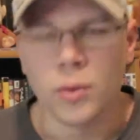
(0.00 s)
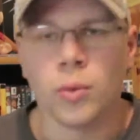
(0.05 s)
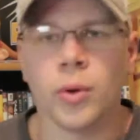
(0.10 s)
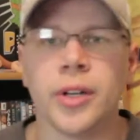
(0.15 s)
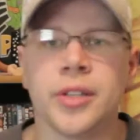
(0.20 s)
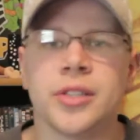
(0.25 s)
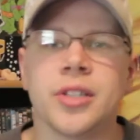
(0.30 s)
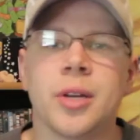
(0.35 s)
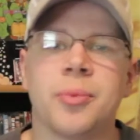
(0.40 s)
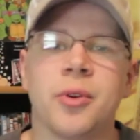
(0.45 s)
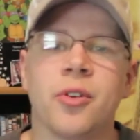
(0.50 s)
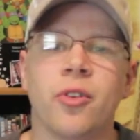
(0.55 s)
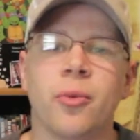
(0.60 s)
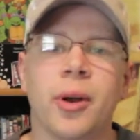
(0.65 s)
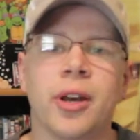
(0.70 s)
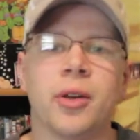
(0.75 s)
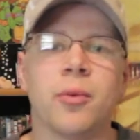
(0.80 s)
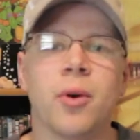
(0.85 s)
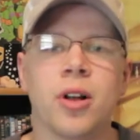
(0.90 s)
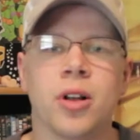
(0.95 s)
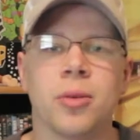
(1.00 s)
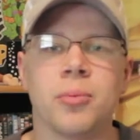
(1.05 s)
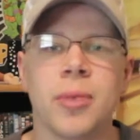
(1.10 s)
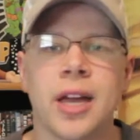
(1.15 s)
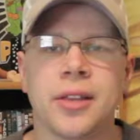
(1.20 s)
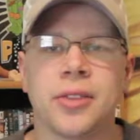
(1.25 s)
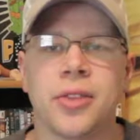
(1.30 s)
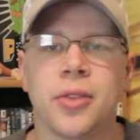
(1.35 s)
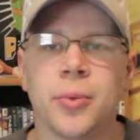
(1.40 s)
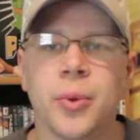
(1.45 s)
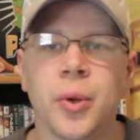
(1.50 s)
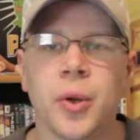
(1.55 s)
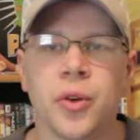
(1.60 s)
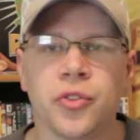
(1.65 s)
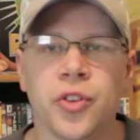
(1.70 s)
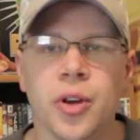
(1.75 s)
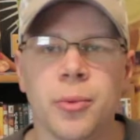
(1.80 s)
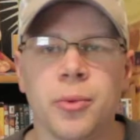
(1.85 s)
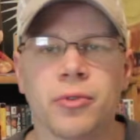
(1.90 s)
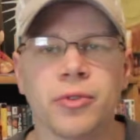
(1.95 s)
What is up, everybody? Welcome back to the Real
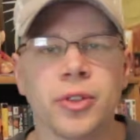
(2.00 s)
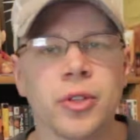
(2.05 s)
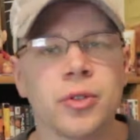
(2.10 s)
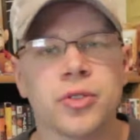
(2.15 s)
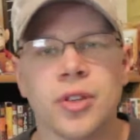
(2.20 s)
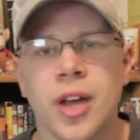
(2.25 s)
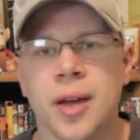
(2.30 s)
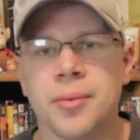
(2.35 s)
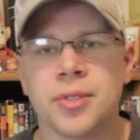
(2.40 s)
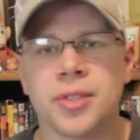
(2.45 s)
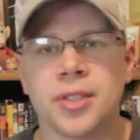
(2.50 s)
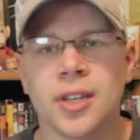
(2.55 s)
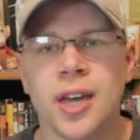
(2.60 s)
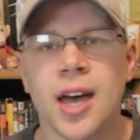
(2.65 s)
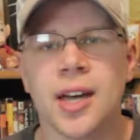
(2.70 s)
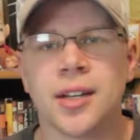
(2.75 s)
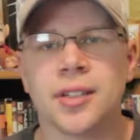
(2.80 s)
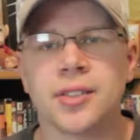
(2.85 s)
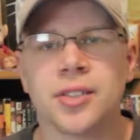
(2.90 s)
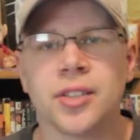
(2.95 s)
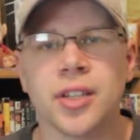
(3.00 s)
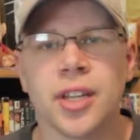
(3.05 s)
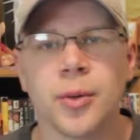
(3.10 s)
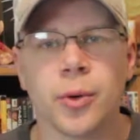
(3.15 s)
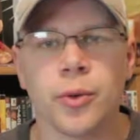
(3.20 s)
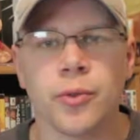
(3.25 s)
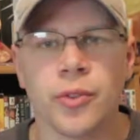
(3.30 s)
Frame Reviews. I'm Scott, and today we're